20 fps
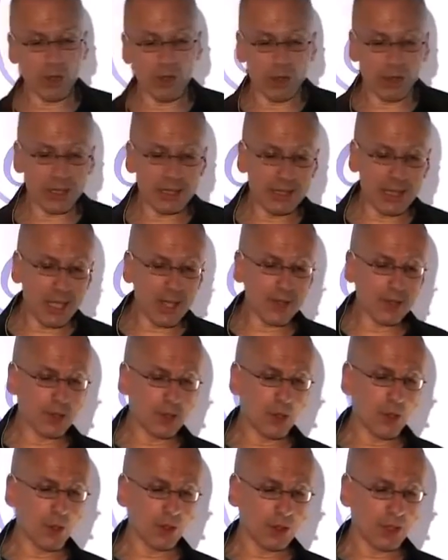so organized
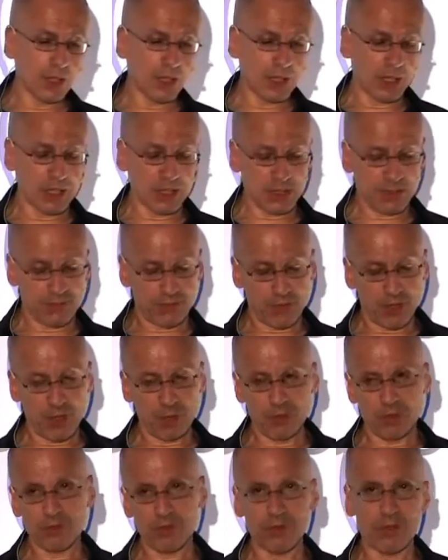stalking is a
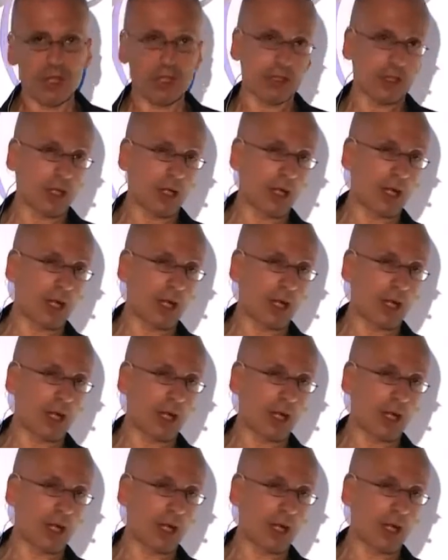form of covert